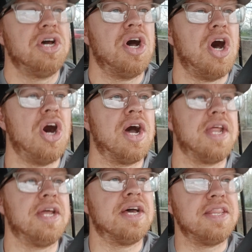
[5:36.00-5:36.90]

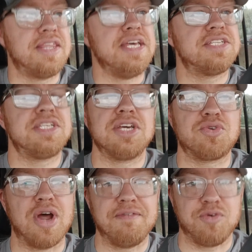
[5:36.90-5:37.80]
on the SIG
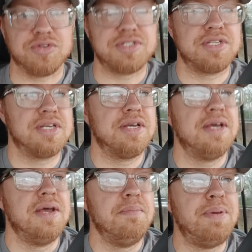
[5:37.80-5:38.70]
rifles
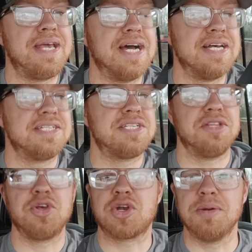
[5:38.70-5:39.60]
because
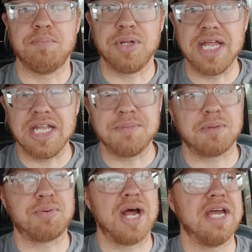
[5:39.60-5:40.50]
they're completely
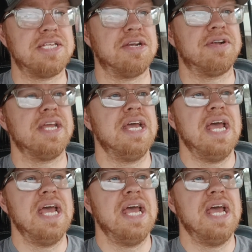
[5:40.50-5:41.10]
proprietary.